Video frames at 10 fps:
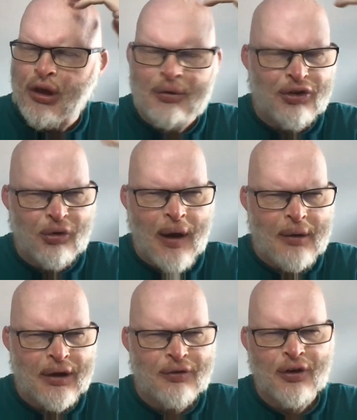learn
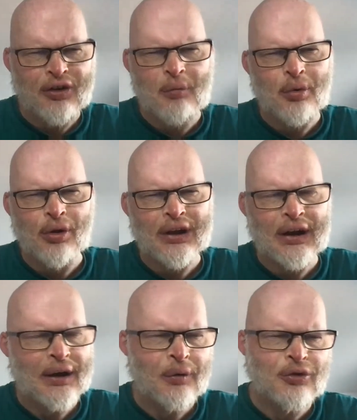swearing, for example, in a
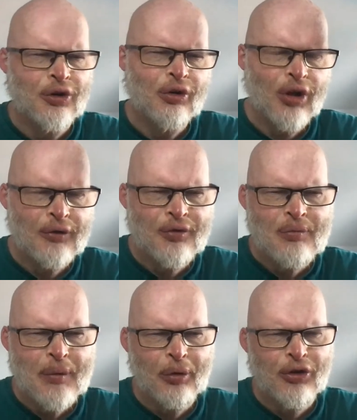language, or you learn
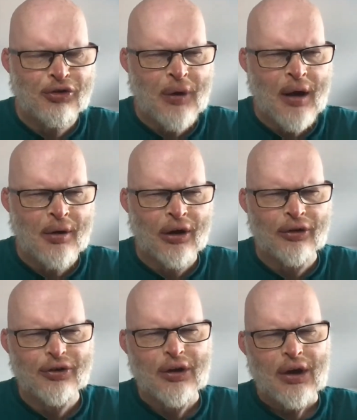from people who swear a
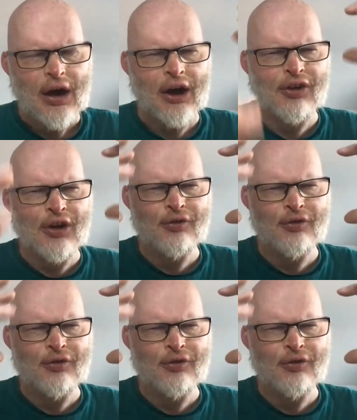lot and it's in